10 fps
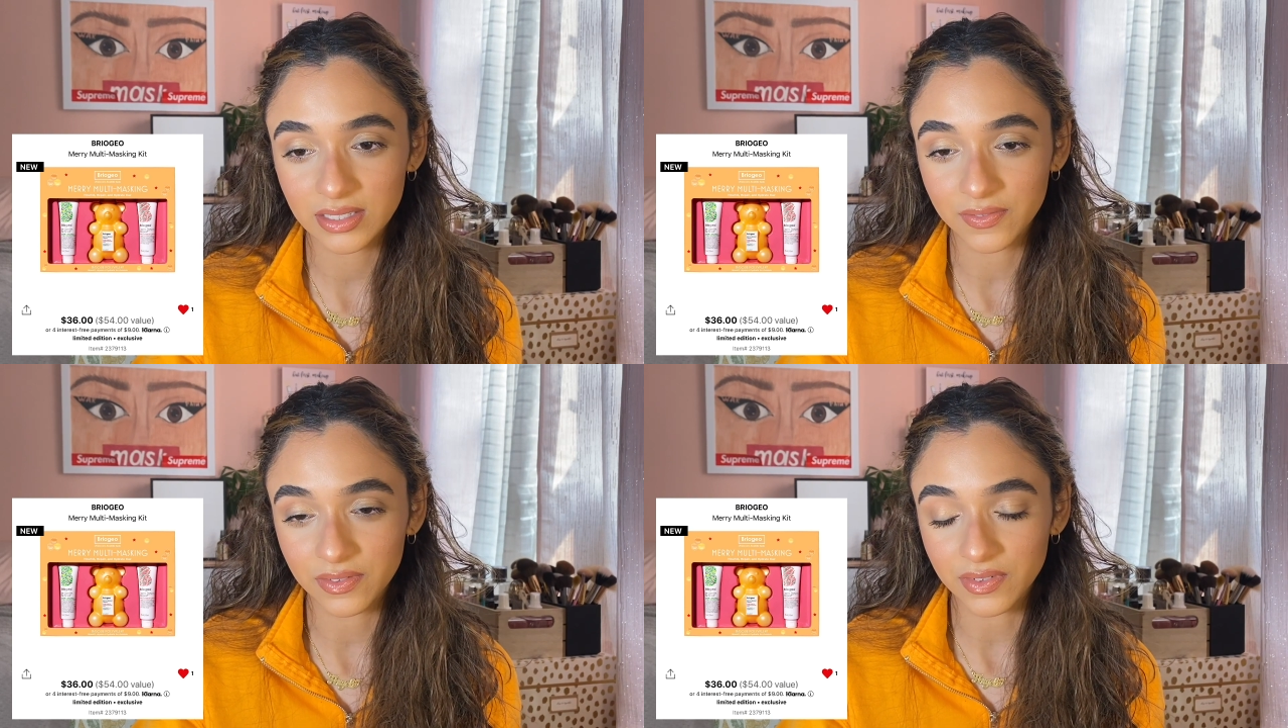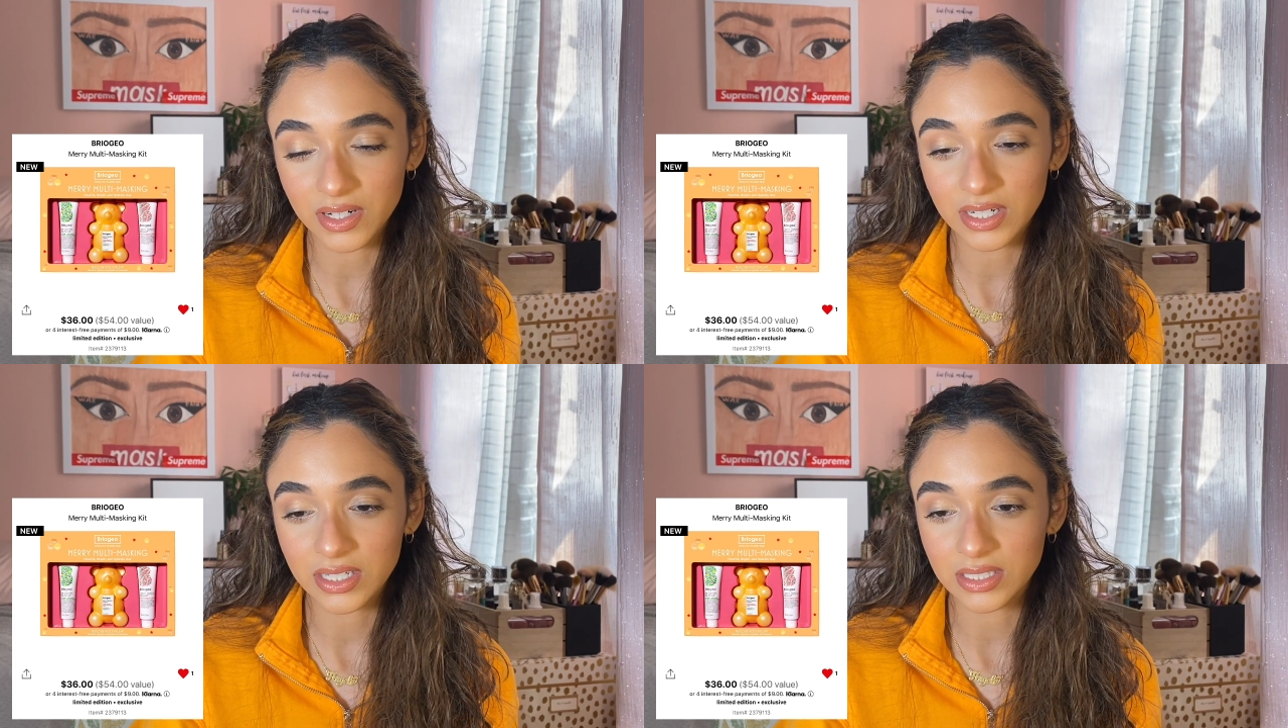if you're
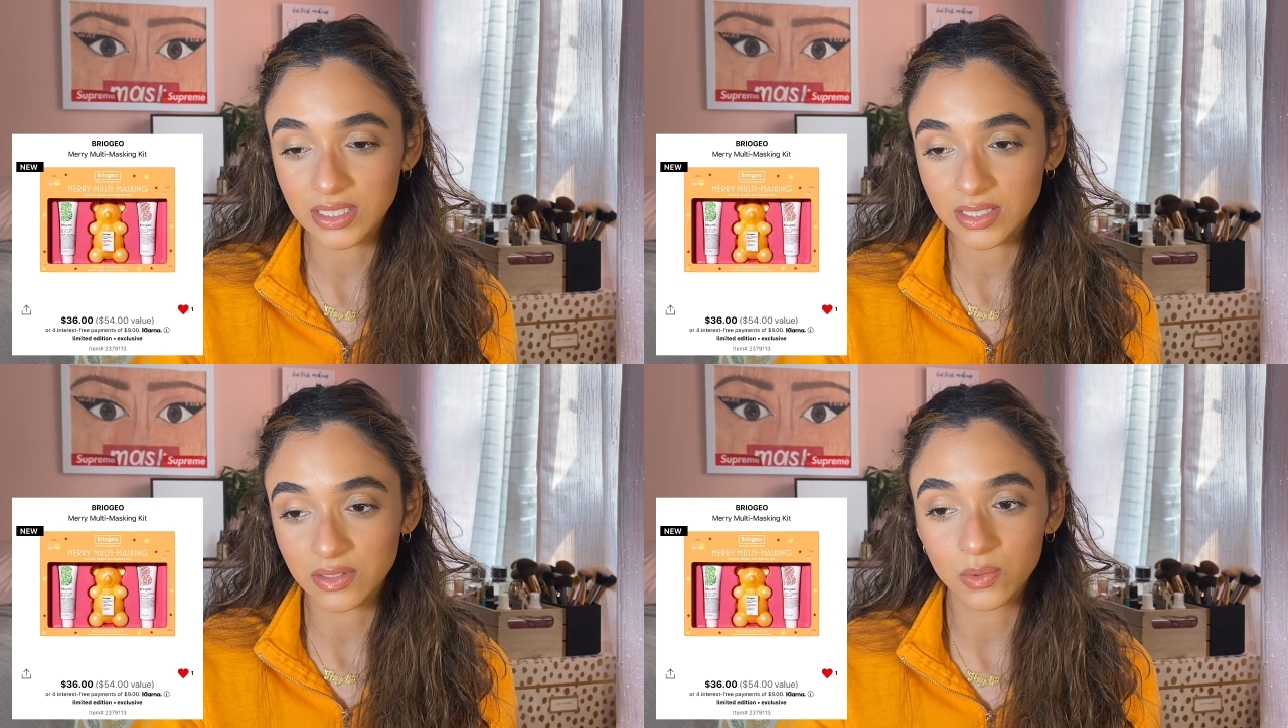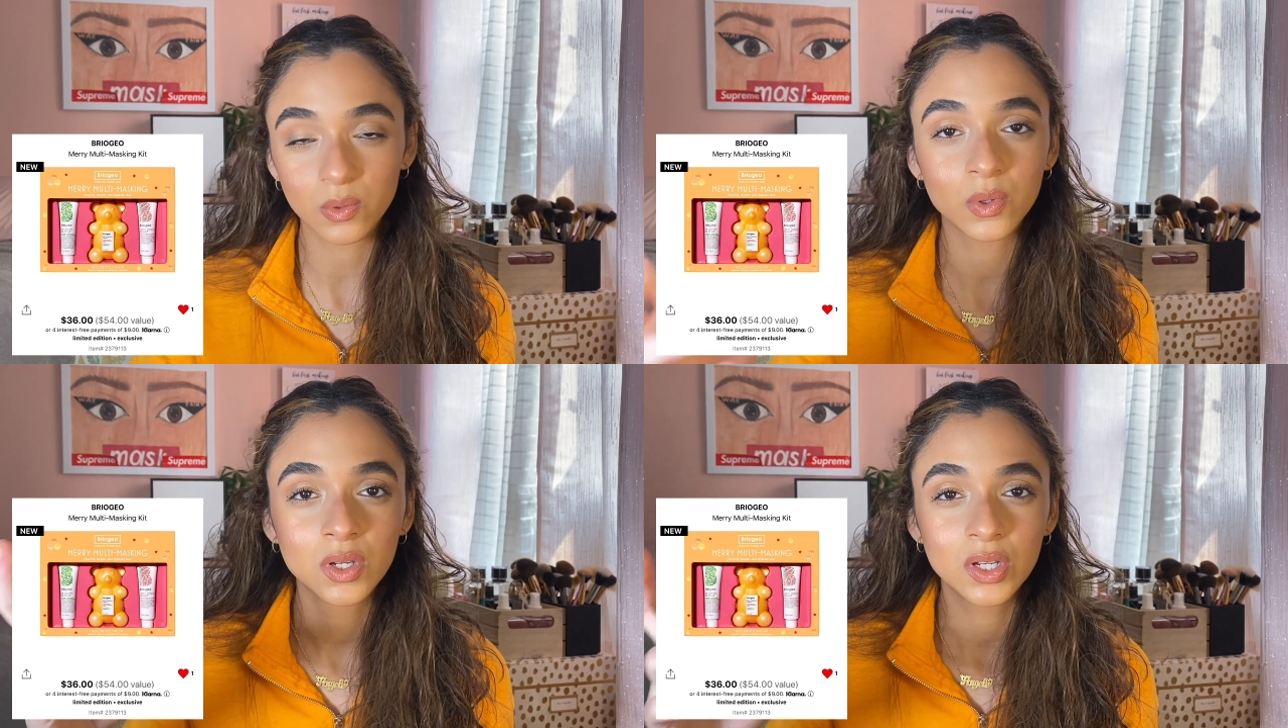very into
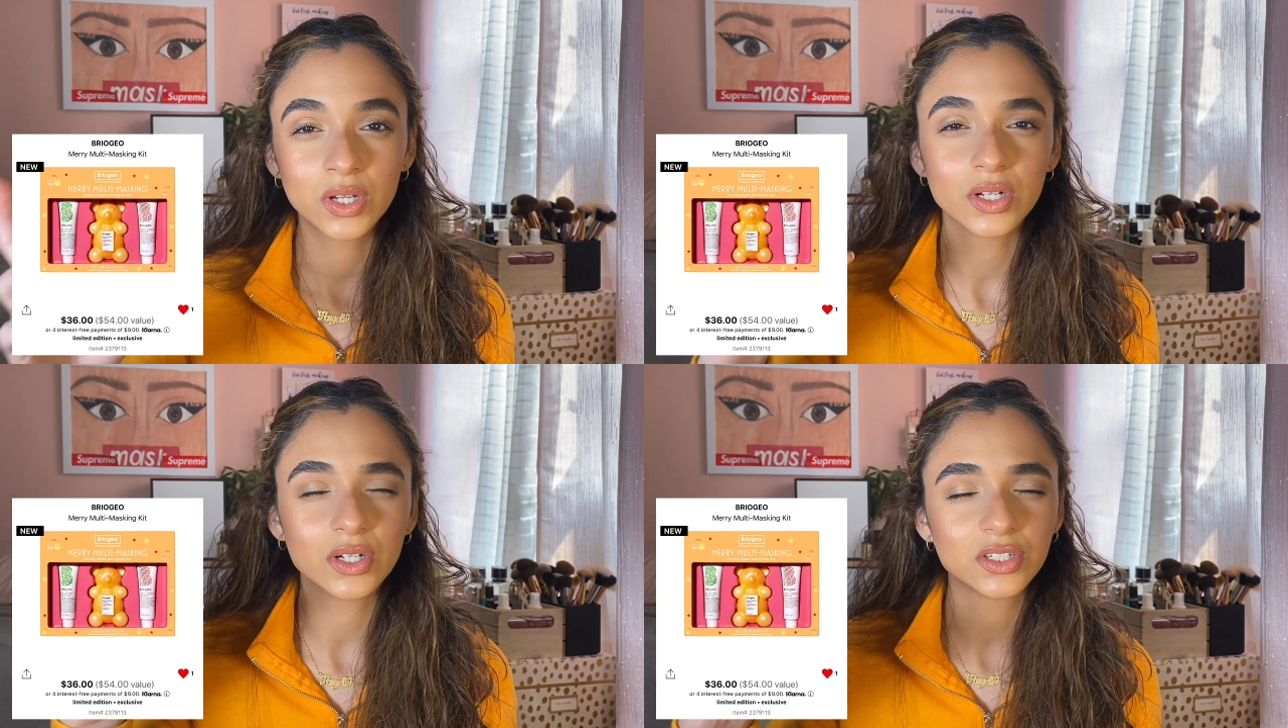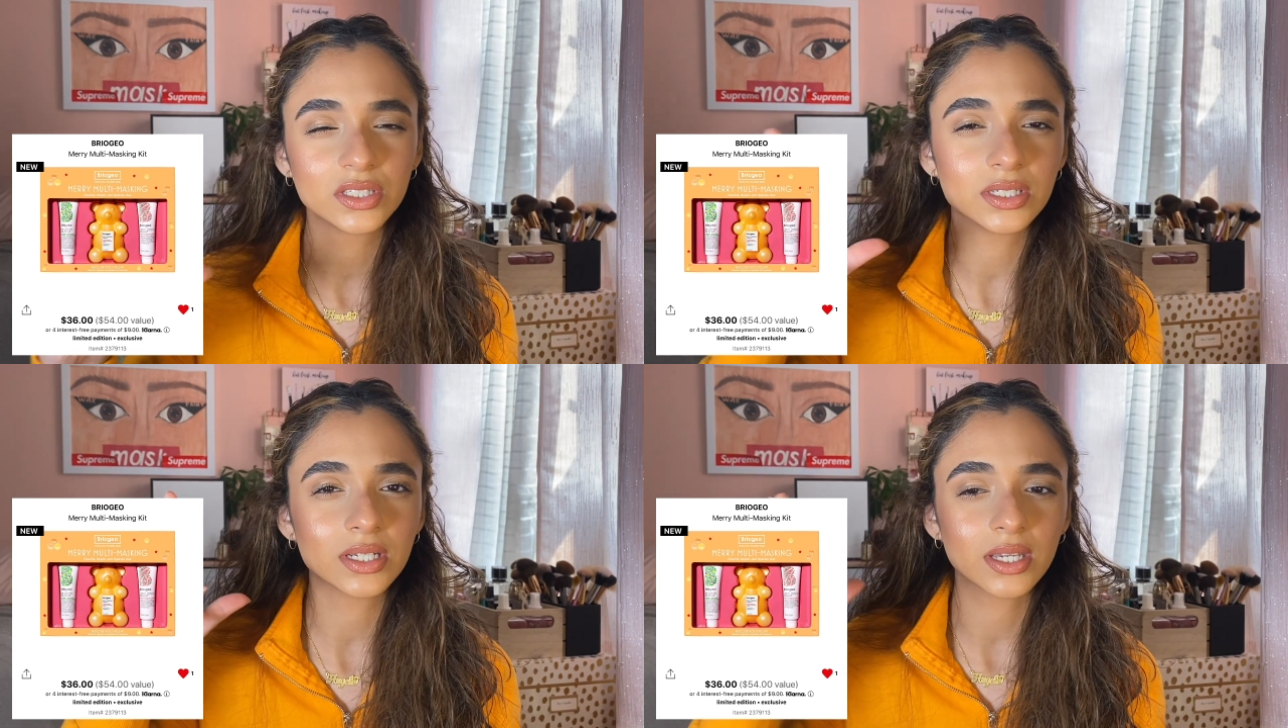
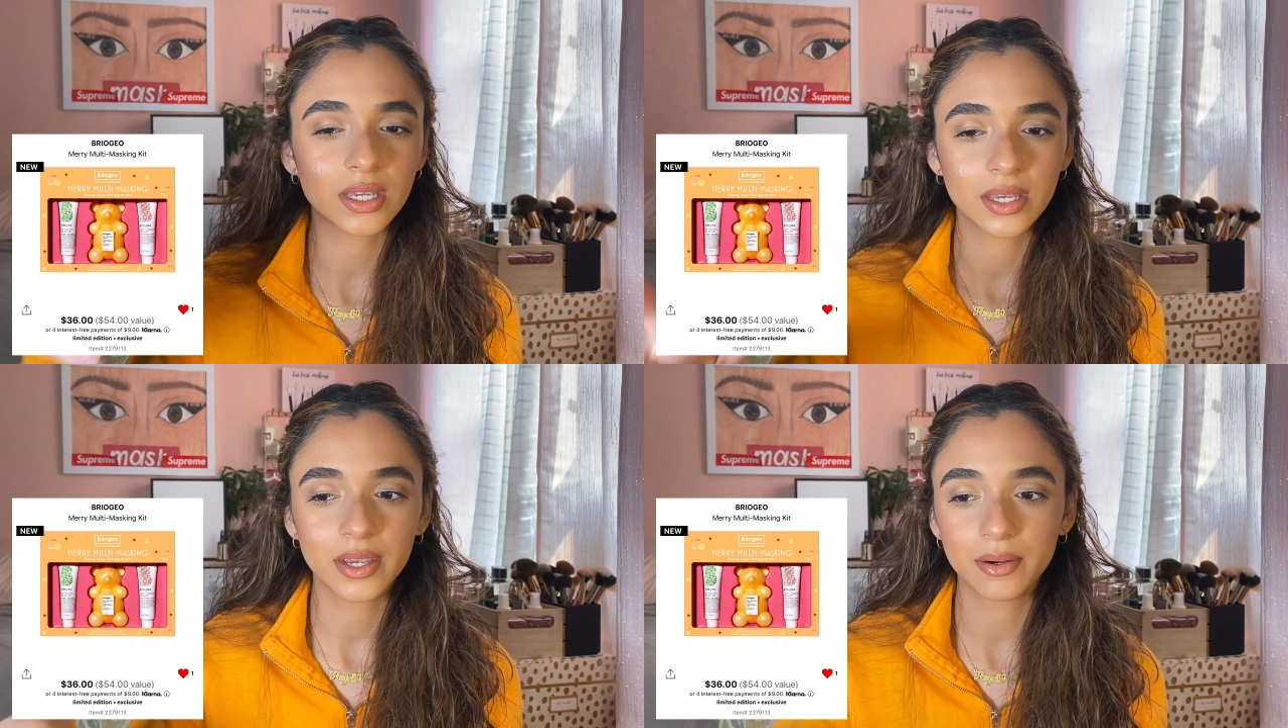nourishing hair